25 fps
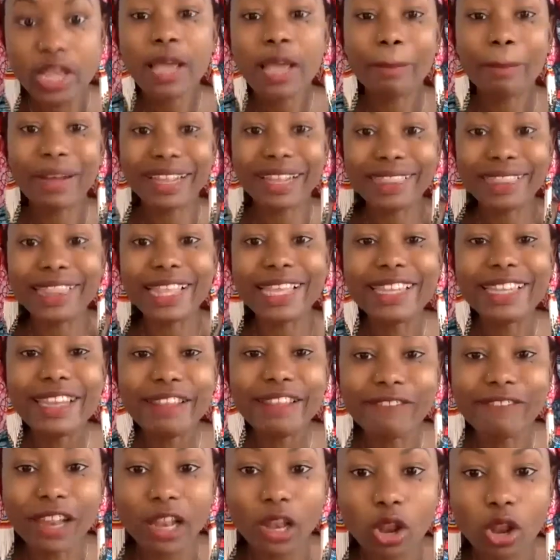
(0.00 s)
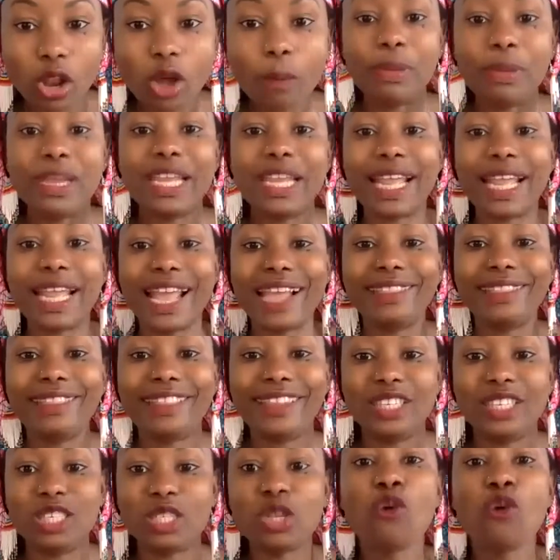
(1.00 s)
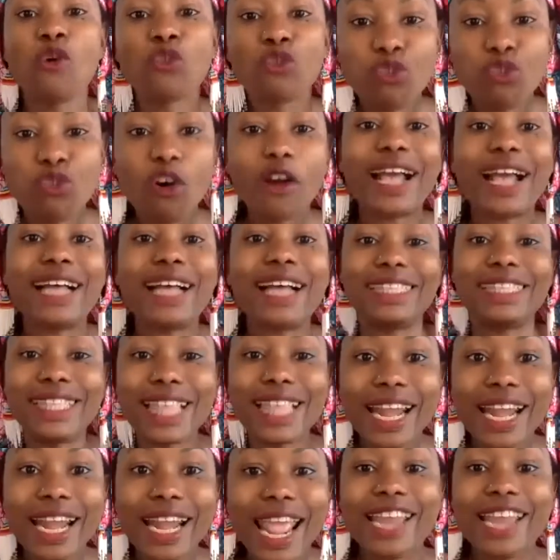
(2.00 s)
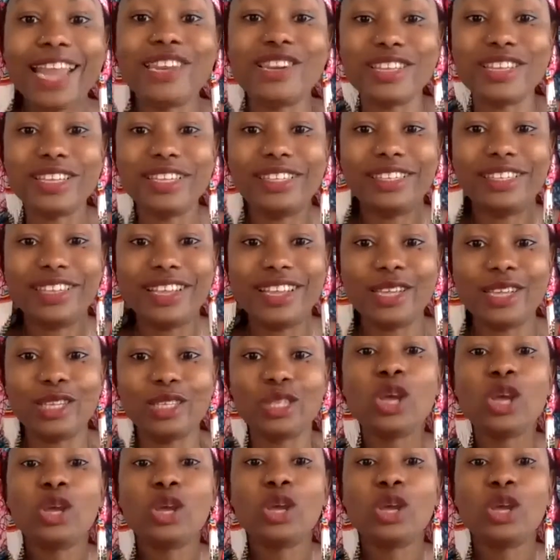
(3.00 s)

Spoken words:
But the developing countries focus their NDCs